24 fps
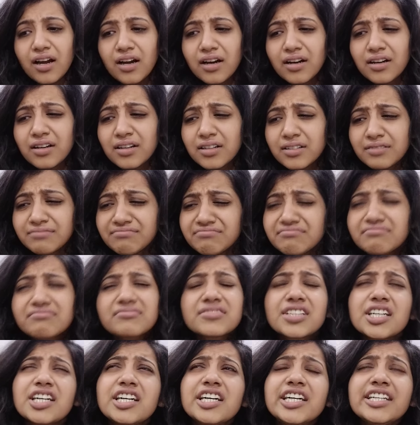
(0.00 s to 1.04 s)

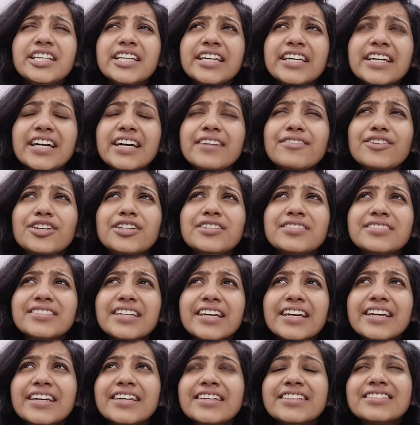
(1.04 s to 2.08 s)
Third thing I want to
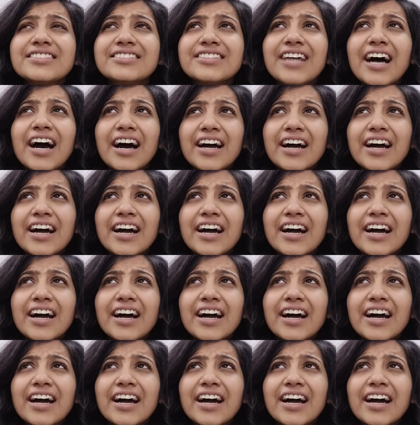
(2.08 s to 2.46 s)
say is